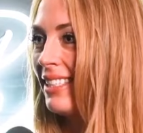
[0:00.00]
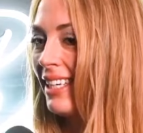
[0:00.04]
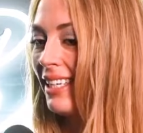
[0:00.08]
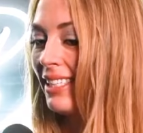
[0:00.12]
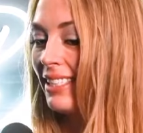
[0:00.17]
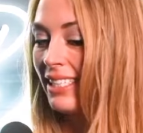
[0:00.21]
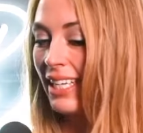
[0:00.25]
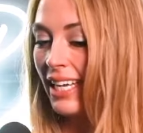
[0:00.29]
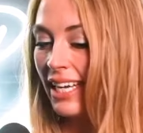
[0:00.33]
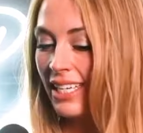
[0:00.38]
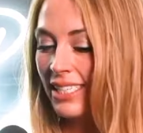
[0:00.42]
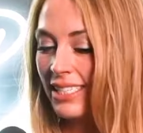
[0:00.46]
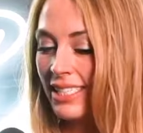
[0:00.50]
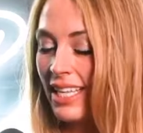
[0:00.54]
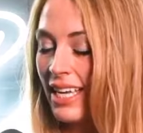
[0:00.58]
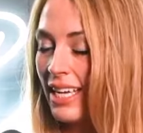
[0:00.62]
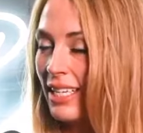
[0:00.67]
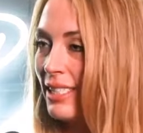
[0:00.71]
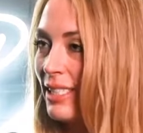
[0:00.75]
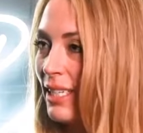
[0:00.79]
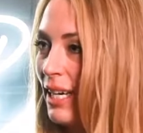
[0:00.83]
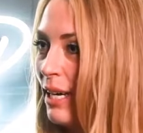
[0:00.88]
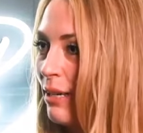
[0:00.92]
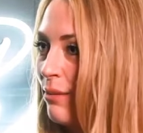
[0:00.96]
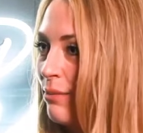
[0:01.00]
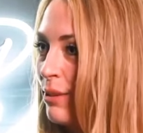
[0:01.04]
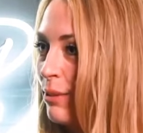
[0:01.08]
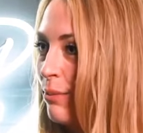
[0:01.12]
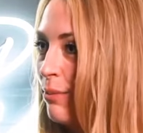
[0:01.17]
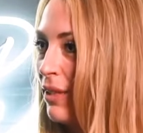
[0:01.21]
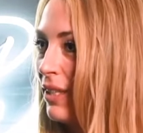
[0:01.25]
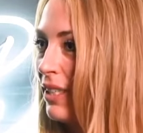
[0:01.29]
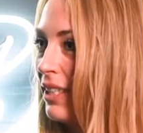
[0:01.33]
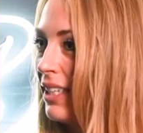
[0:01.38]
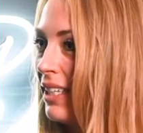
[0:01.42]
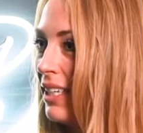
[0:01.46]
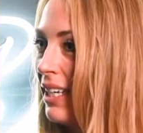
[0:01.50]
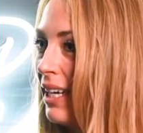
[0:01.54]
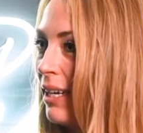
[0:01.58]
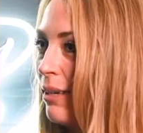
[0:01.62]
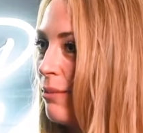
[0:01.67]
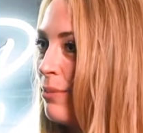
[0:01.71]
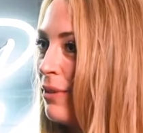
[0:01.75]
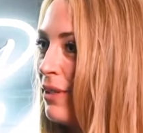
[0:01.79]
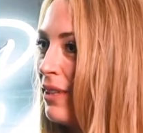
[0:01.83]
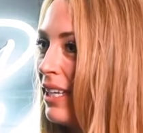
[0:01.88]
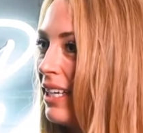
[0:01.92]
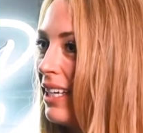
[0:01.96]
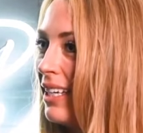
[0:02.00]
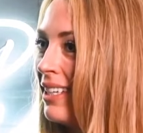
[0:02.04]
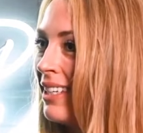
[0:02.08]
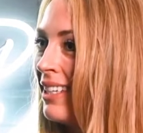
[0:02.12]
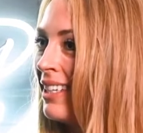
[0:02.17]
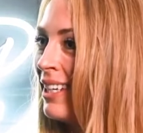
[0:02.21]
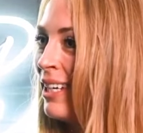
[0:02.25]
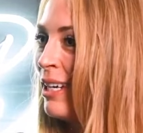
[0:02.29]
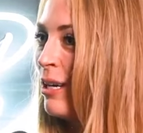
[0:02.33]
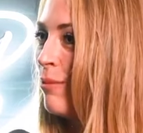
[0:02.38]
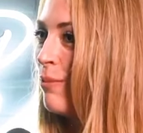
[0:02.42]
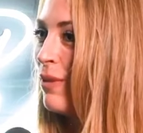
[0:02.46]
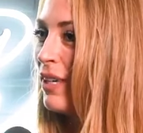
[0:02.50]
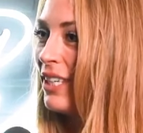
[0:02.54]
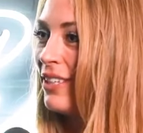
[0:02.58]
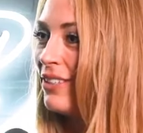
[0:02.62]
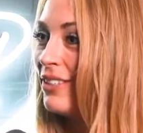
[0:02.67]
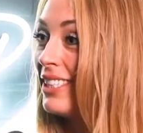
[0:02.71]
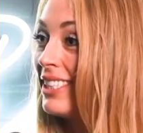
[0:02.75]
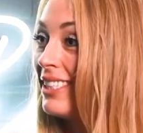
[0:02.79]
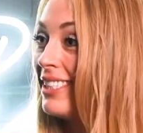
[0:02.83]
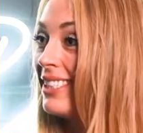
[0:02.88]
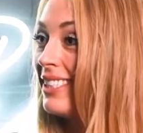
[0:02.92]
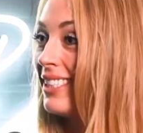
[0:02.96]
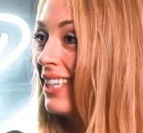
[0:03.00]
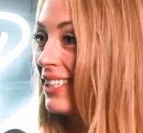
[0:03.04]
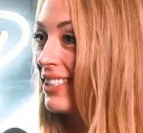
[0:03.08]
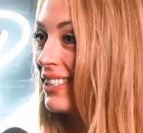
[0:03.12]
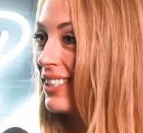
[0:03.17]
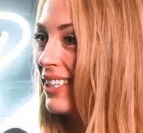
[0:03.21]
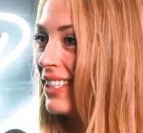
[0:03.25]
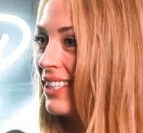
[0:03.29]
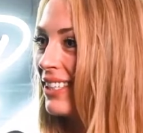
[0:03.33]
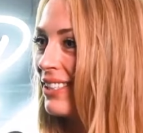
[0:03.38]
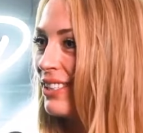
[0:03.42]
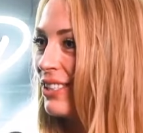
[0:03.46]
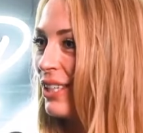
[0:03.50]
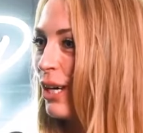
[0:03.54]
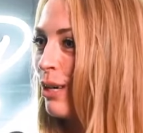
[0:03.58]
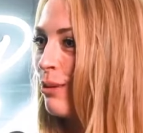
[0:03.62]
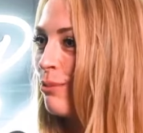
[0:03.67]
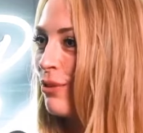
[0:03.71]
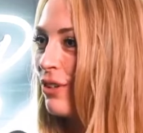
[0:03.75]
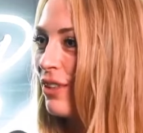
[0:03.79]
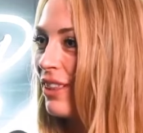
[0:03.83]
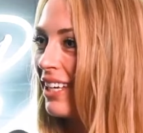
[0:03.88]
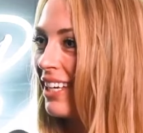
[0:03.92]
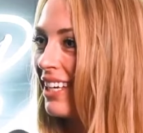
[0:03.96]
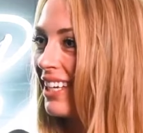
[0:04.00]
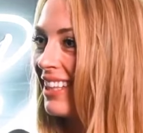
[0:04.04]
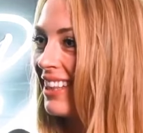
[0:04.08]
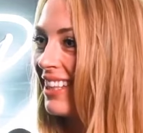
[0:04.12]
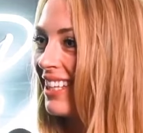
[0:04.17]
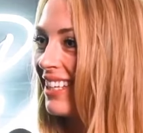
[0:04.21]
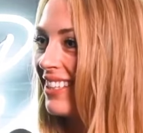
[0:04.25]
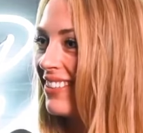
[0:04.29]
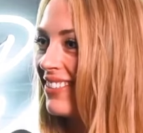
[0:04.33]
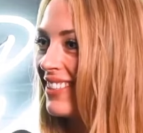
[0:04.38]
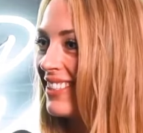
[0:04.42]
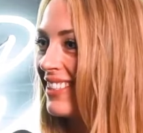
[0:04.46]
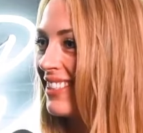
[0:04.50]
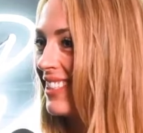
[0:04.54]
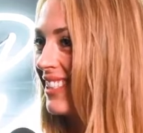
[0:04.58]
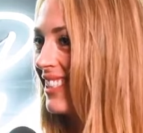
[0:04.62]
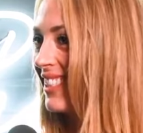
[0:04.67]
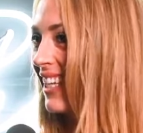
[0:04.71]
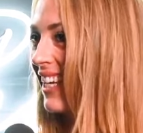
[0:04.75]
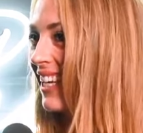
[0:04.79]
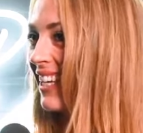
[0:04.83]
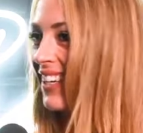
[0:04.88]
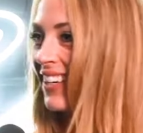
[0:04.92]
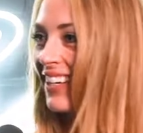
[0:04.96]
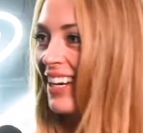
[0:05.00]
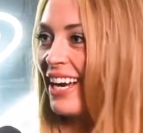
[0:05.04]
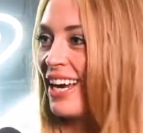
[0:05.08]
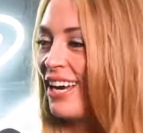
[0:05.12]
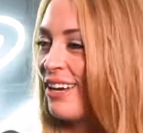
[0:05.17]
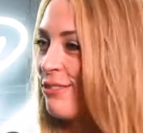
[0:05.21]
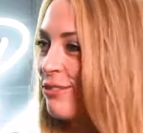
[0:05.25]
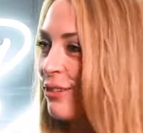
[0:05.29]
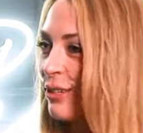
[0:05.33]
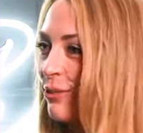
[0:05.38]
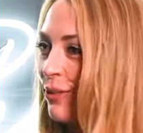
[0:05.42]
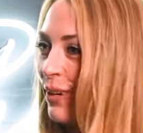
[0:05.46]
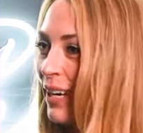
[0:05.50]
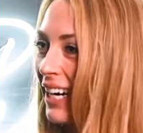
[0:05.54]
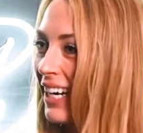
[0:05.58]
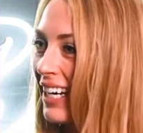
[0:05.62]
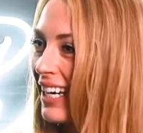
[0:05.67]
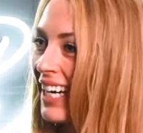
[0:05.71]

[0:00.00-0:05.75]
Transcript: it takes that time to build it up. And then, but you did such a good job with it. And then it was just like, you're everywhere.